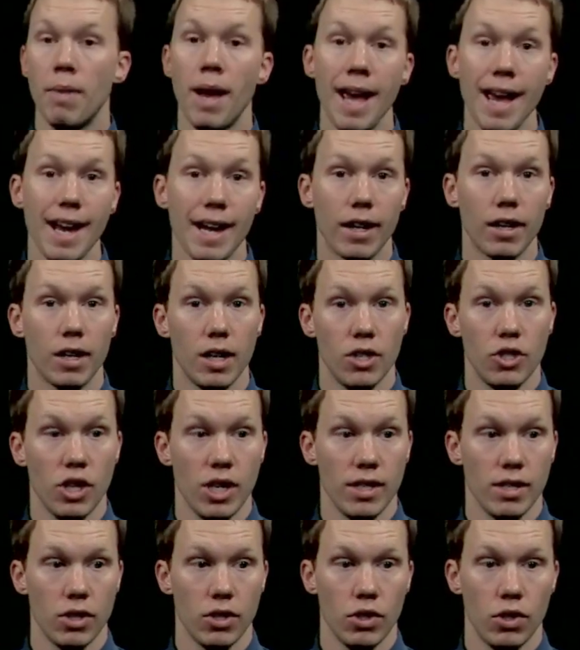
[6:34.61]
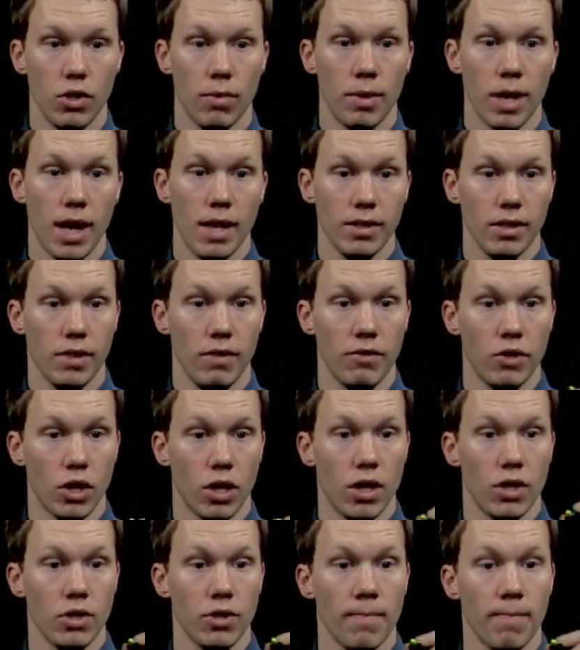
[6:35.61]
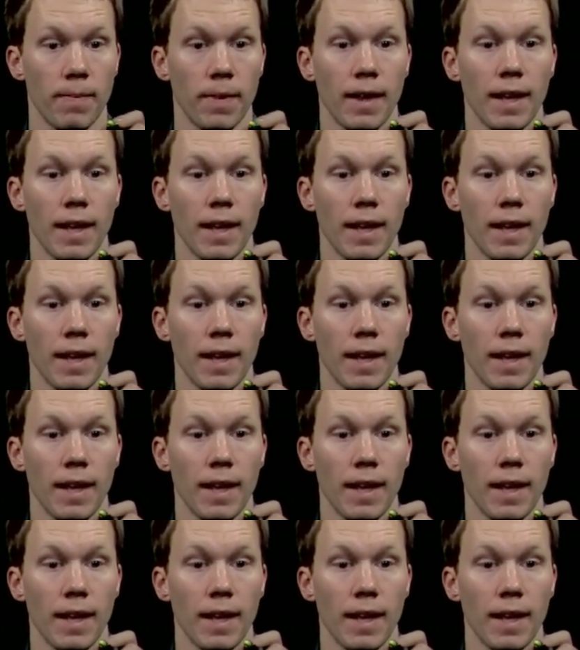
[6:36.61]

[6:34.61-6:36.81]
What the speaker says: pair adjacent to a positive charge.